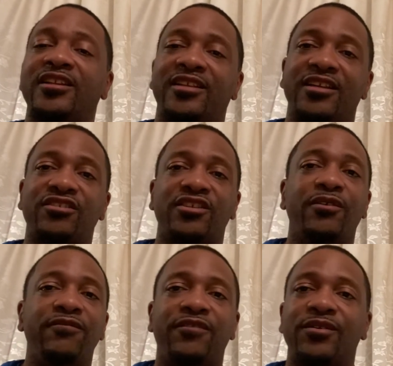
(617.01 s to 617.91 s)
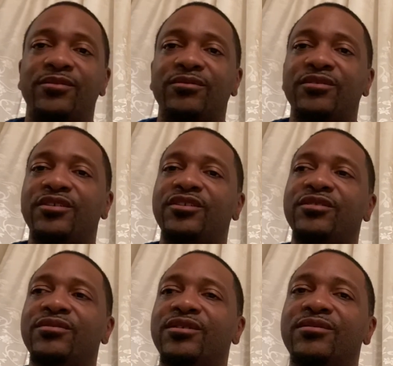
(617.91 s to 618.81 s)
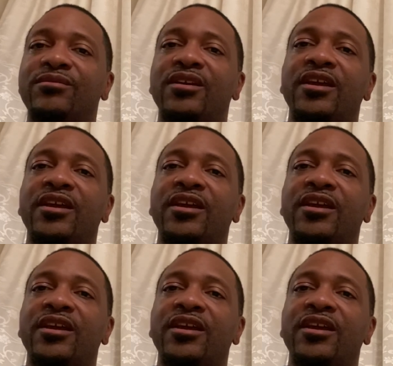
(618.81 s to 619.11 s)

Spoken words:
their cell phone, you know,